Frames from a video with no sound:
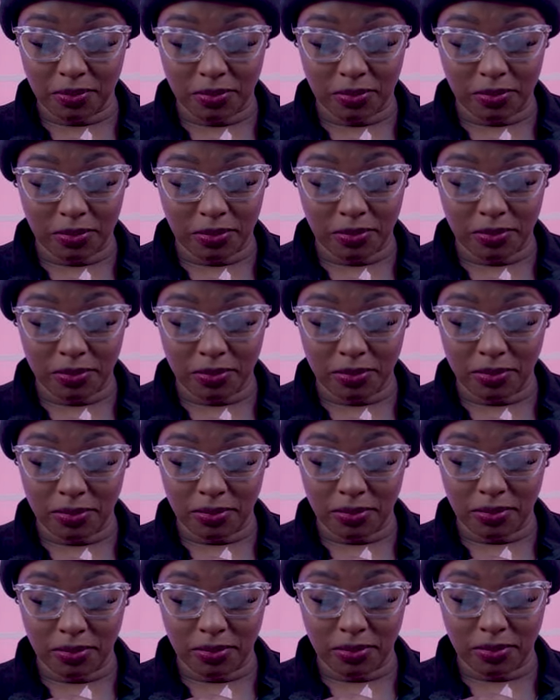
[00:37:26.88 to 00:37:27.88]

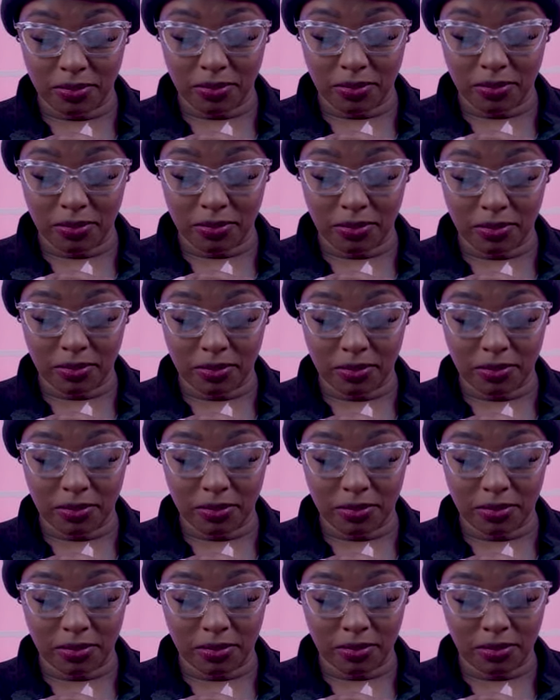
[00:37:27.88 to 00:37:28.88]

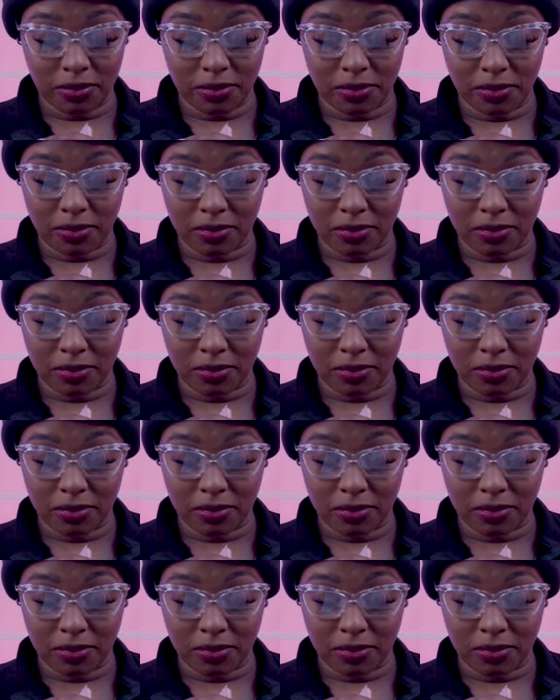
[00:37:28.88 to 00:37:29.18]
Nothing is said.